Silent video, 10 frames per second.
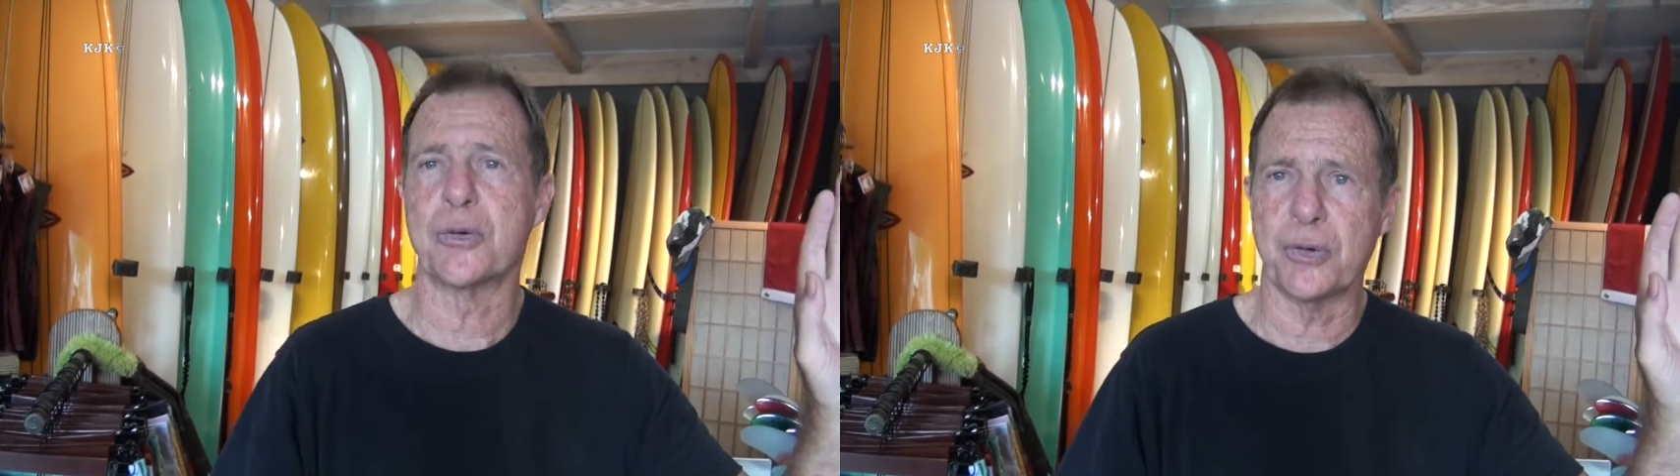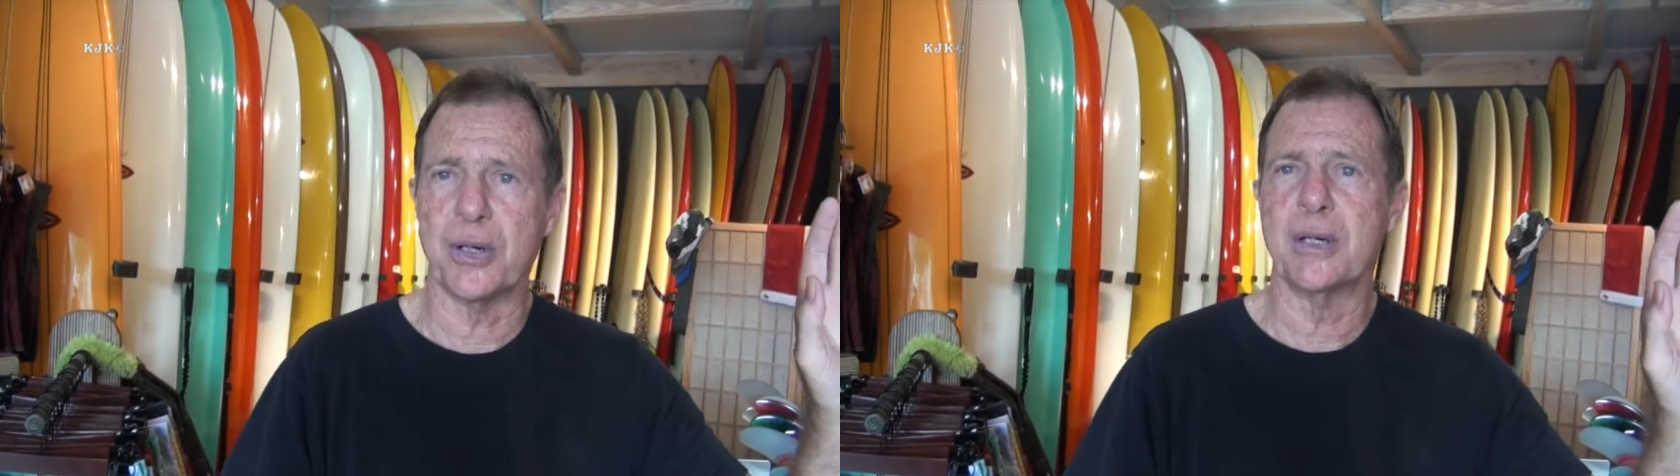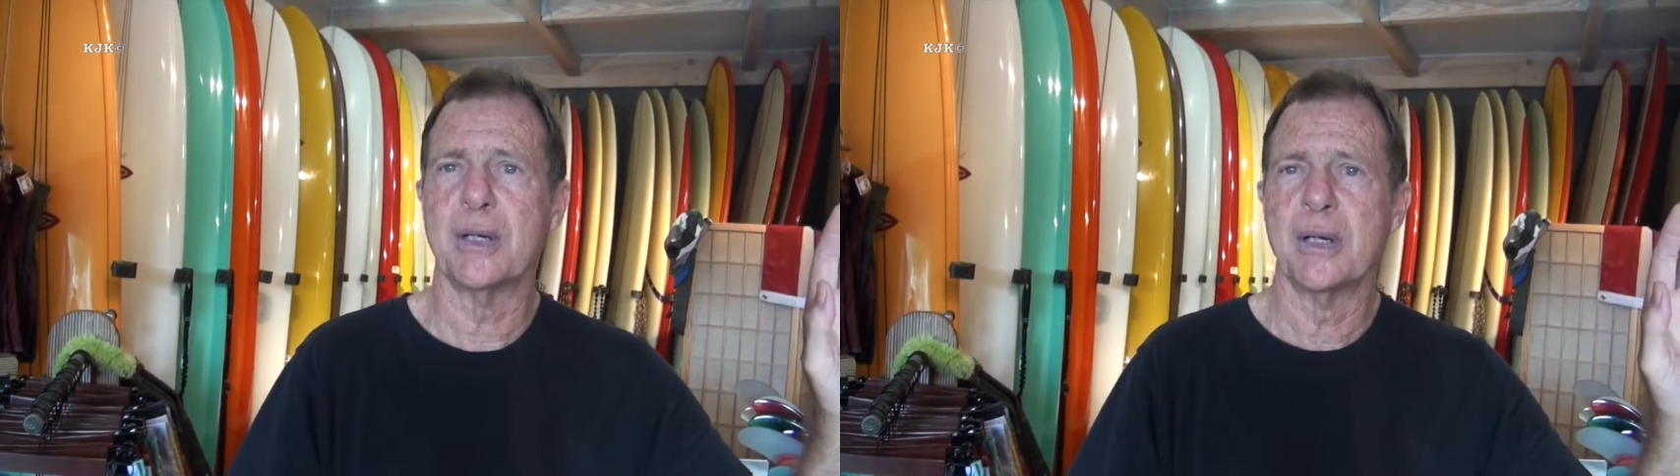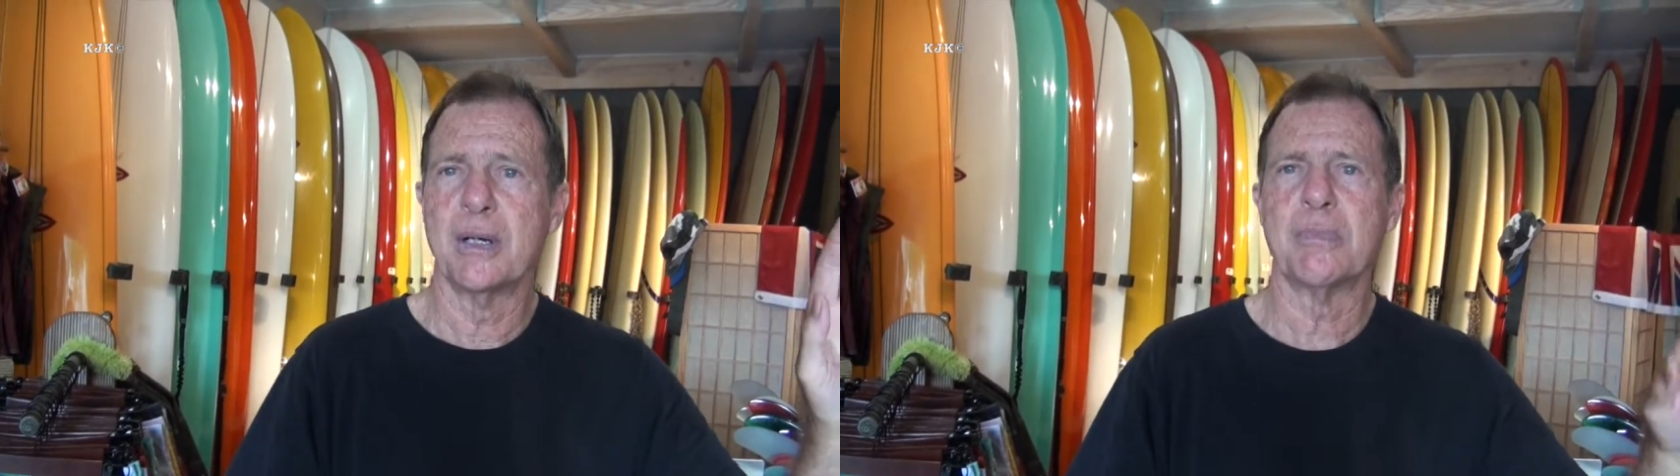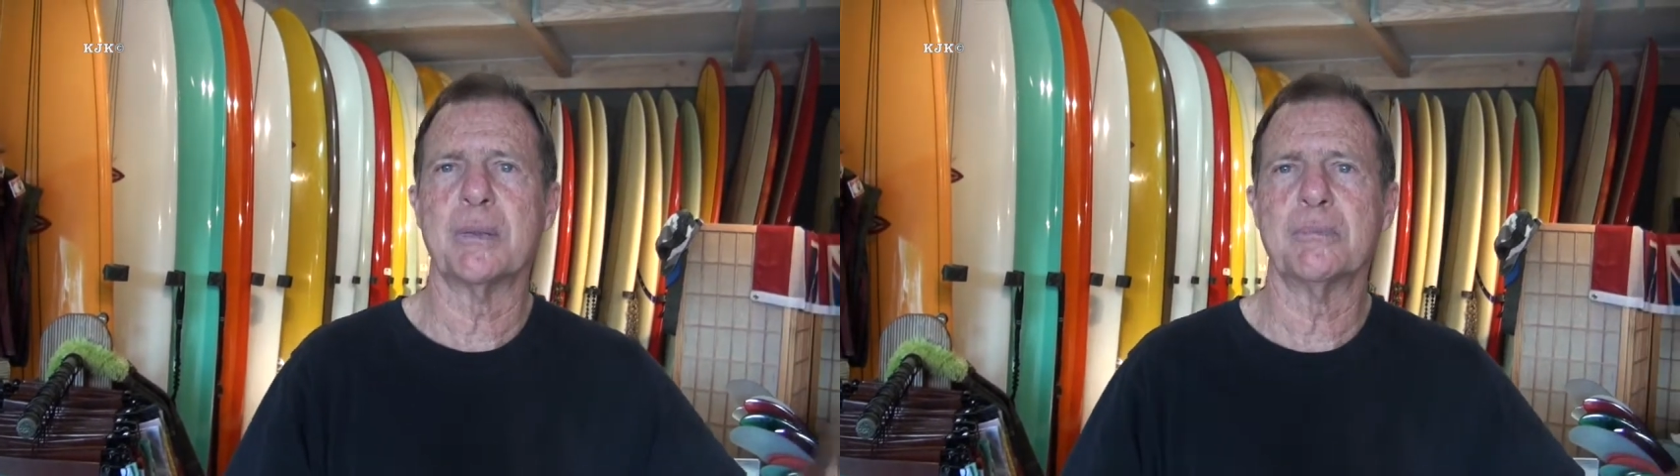Street.
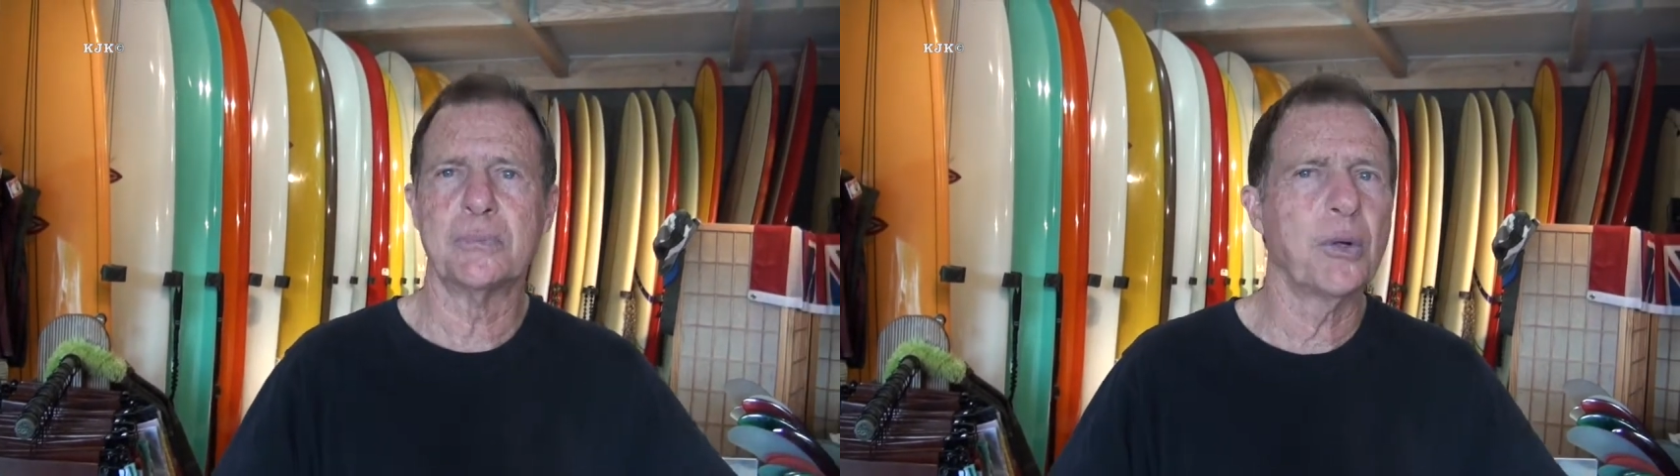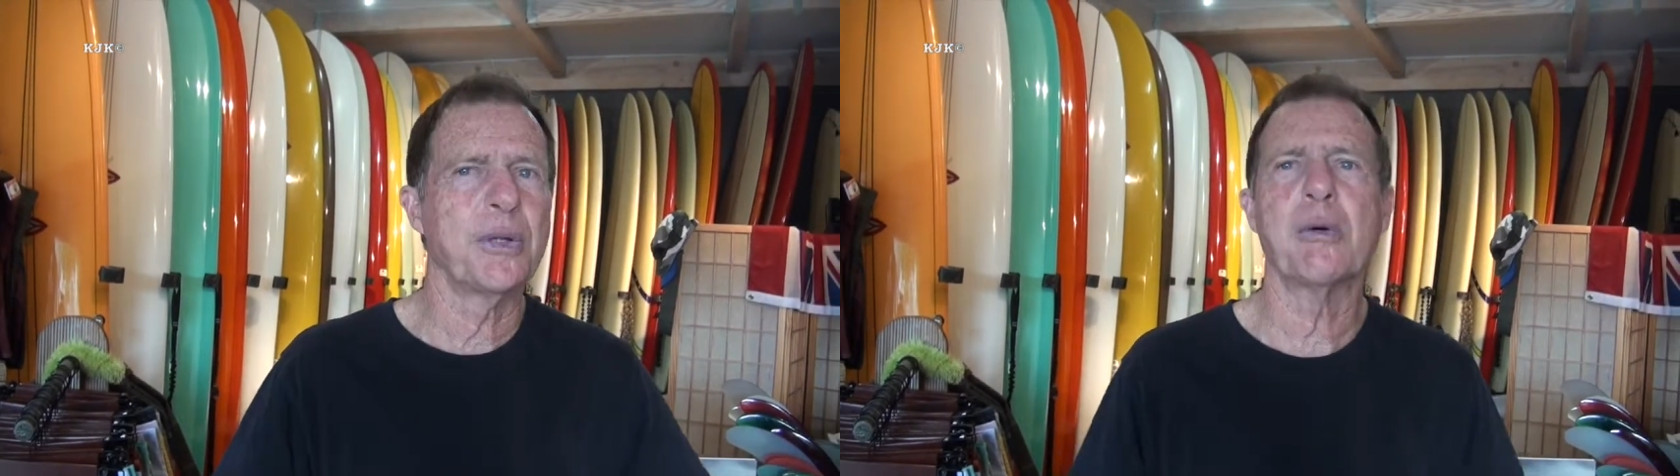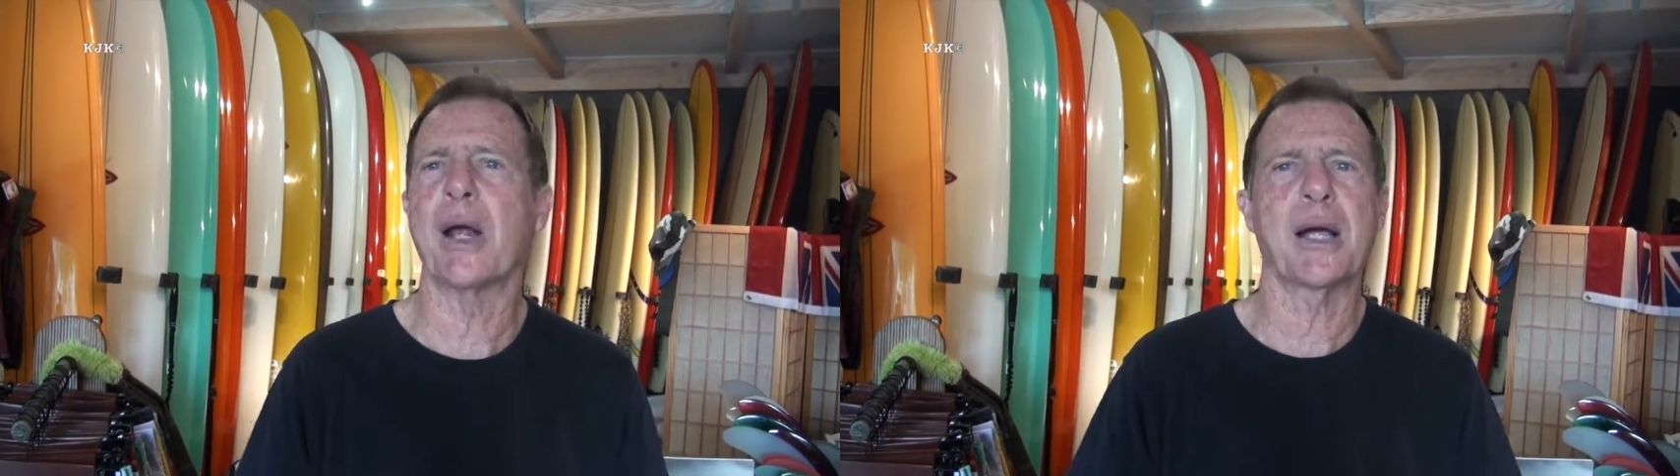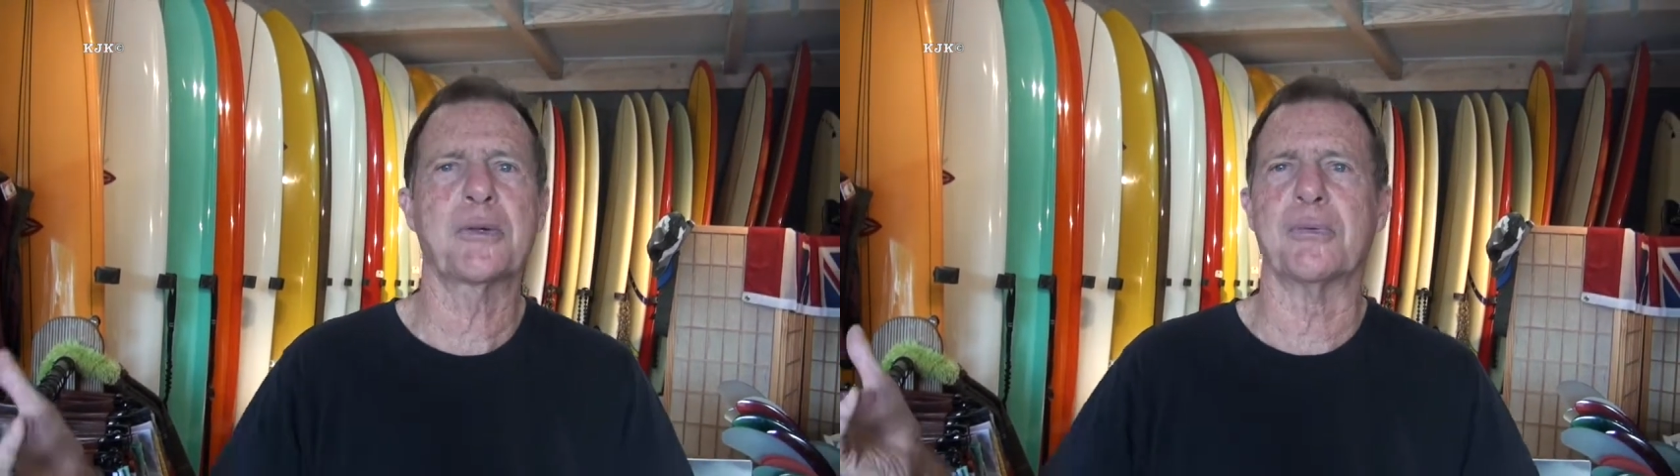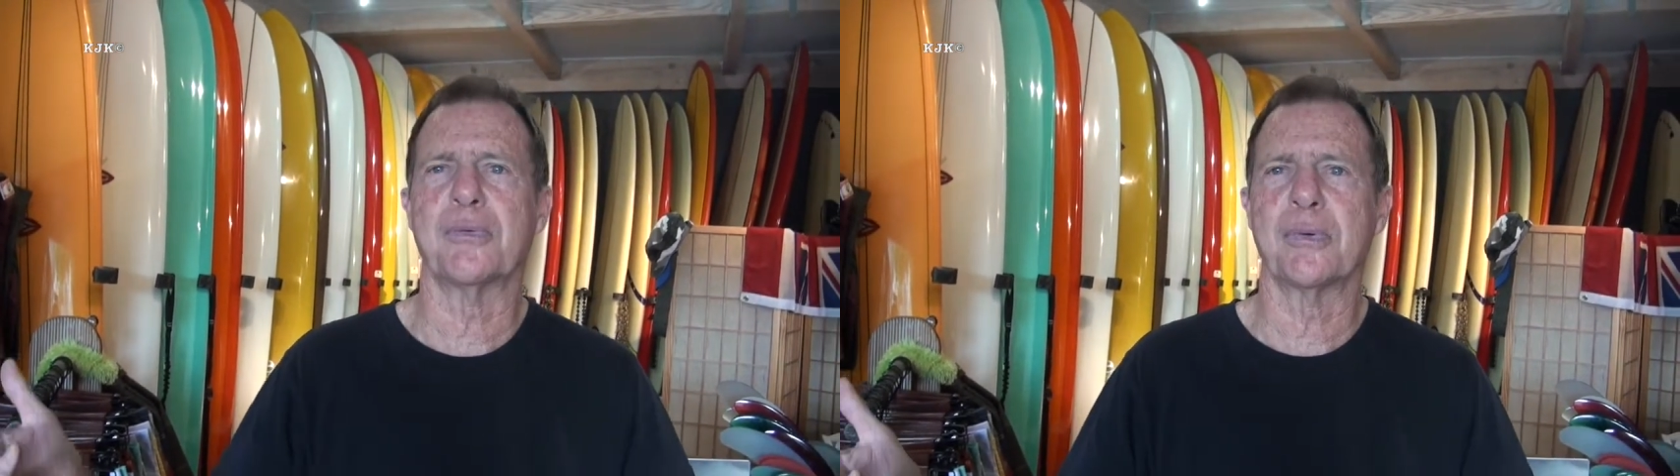But no, they were active.